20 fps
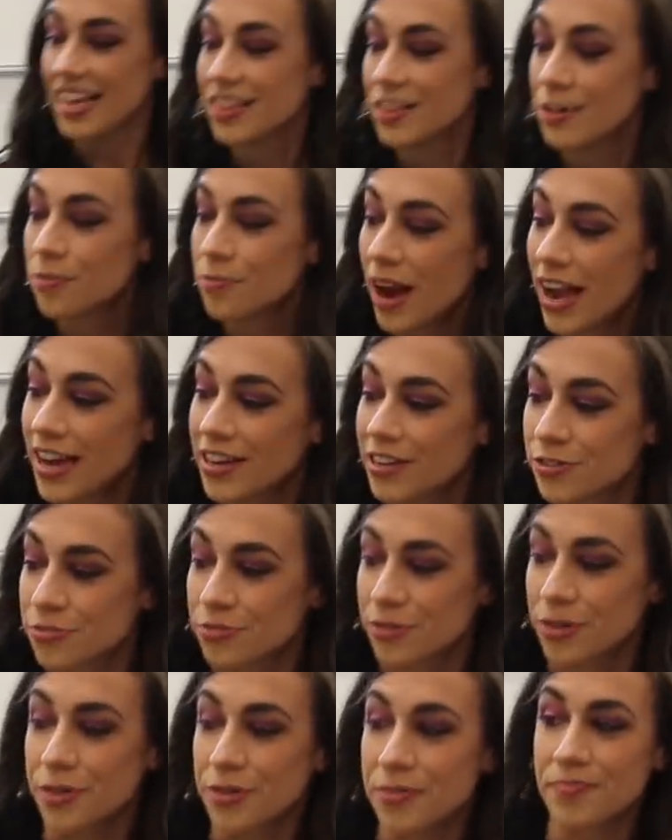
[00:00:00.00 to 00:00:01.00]
In the writer's
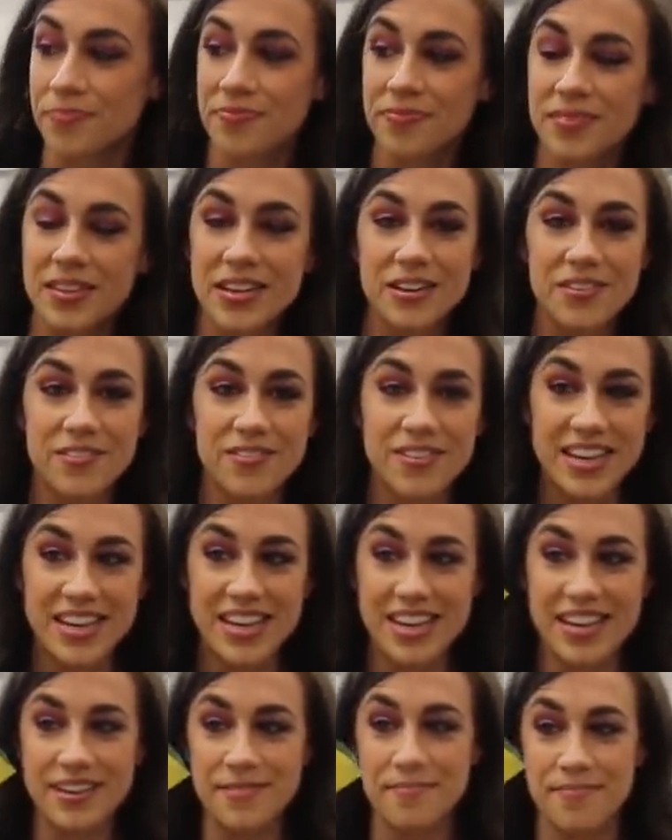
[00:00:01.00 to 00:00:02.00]
room,
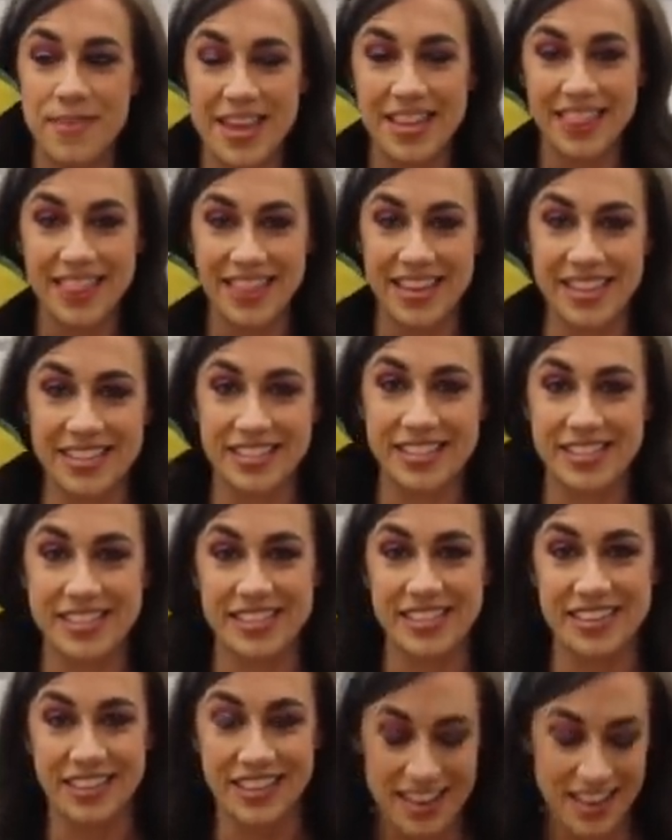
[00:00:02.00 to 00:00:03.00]
we made
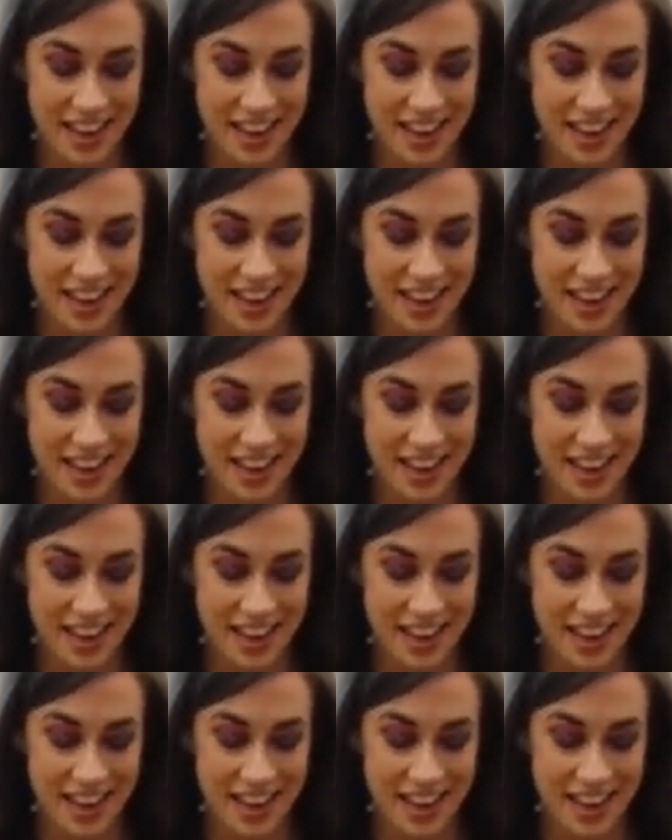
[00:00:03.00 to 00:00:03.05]
this.